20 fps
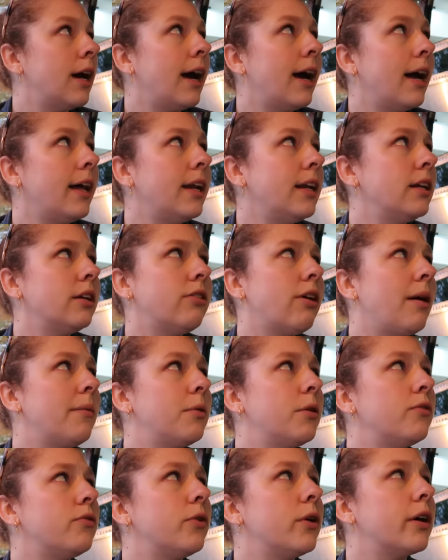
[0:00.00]
I didn't grab
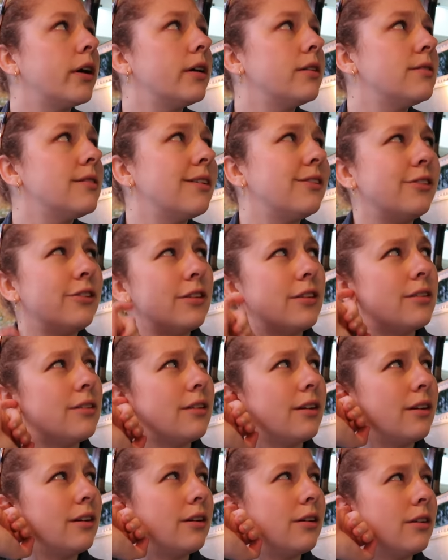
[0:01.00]
you a fork. It's under the
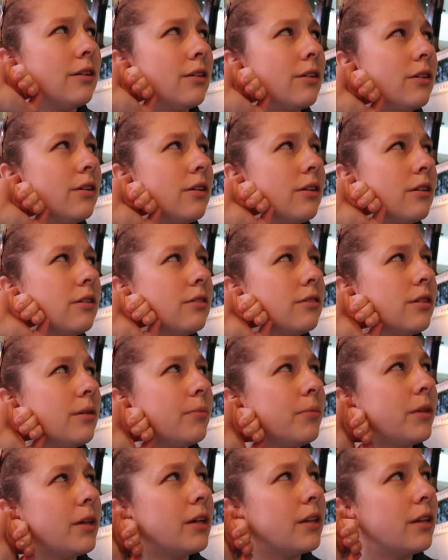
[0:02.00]
sink or
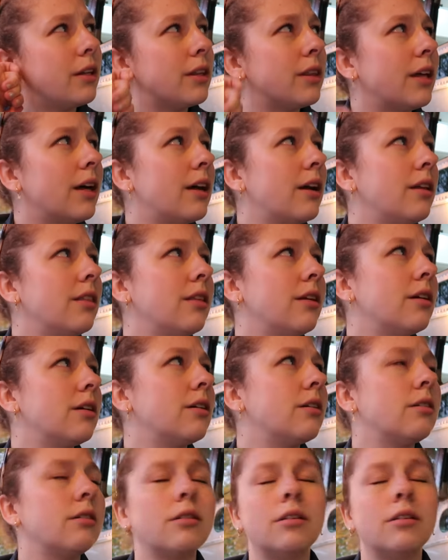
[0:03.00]
something like that, I think.